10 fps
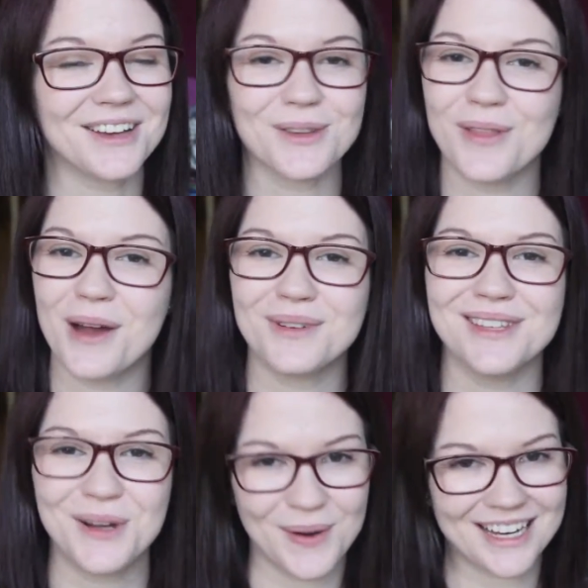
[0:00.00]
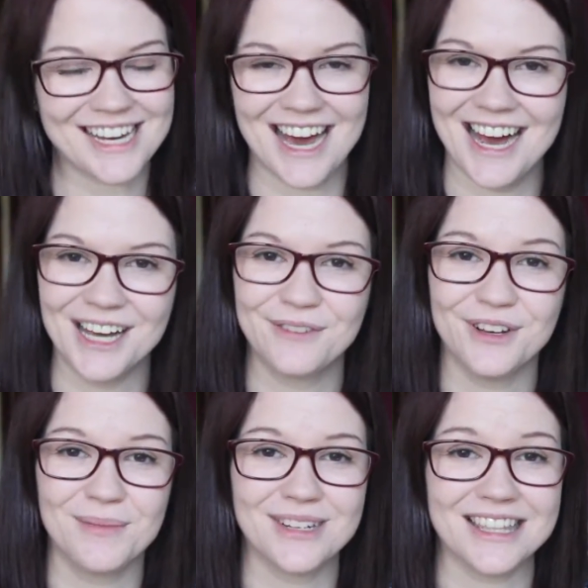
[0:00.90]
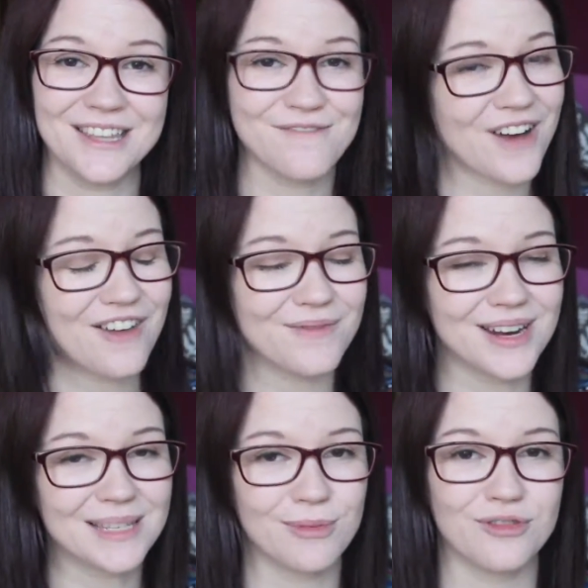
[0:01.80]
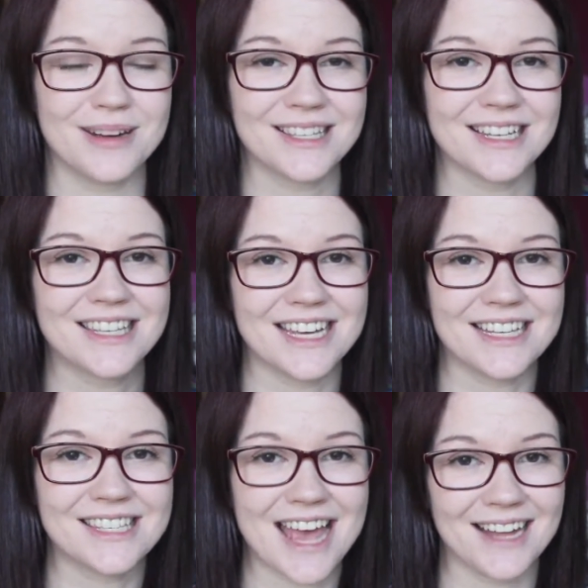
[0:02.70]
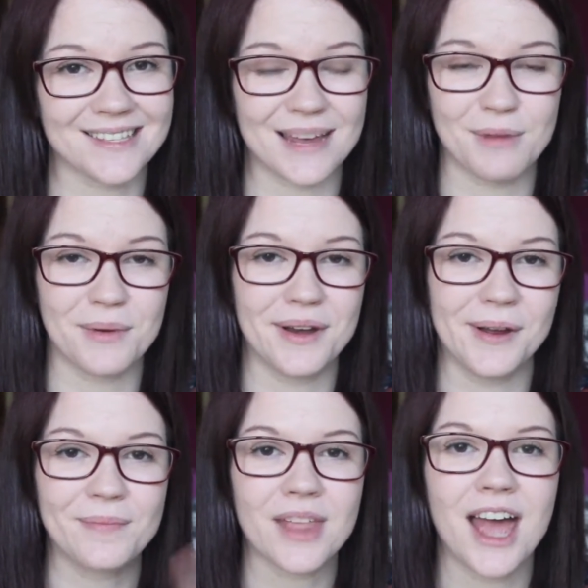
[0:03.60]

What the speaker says: So that was the quick tag filmed in the 5 minutes before my sun sets outside my window.